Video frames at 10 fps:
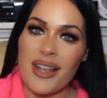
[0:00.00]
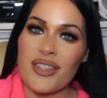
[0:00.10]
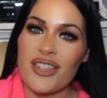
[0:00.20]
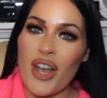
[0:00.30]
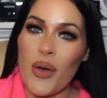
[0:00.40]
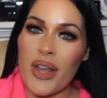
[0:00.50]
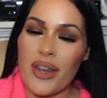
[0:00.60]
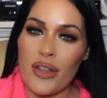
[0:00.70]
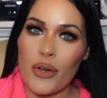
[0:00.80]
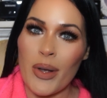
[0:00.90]
So
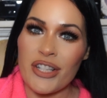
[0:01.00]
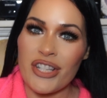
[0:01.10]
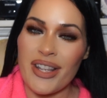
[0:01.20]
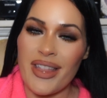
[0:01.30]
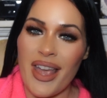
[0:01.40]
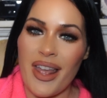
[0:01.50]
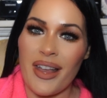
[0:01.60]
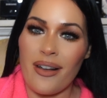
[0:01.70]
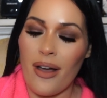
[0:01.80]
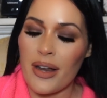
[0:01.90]
another question that
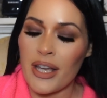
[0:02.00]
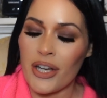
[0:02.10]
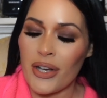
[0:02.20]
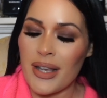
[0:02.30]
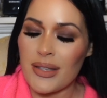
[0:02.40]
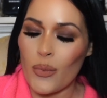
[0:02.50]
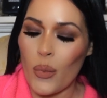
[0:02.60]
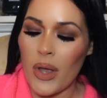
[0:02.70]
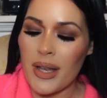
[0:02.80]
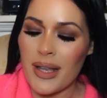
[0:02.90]
I got here is,
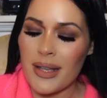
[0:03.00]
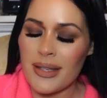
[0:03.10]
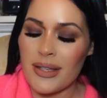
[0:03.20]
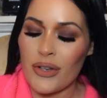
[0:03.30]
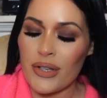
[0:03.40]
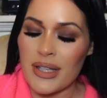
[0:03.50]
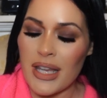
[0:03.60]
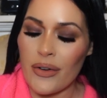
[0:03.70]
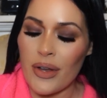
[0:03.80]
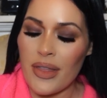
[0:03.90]
what is your
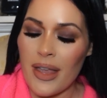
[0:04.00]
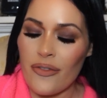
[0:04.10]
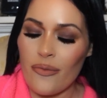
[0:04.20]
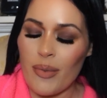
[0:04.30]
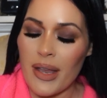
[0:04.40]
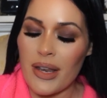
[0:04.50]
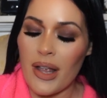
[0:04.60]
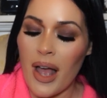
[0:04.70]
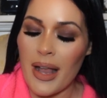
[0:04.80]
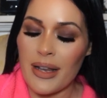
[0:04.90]
secret that you've been
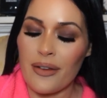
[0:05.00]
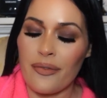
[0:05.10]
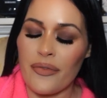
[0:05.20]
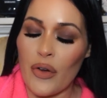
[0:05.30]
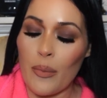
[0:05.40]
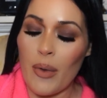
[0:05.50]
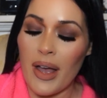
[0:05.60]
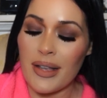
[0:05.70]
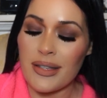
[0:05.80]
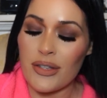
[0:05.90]
hiding from us?